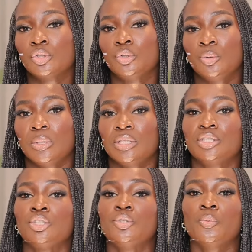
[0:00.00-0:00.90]
to do
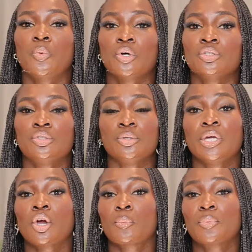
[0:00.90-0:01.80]
is you want to
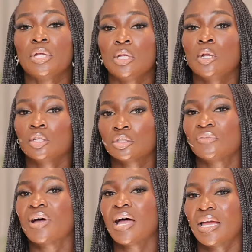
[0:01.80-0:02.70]
incorporate lots of
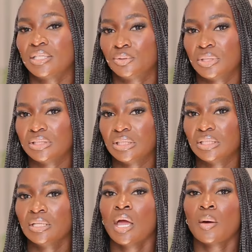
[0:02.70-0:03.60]

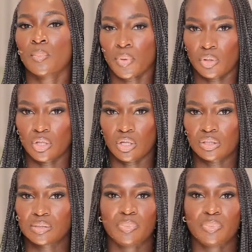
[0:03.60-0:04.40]
hydrating products,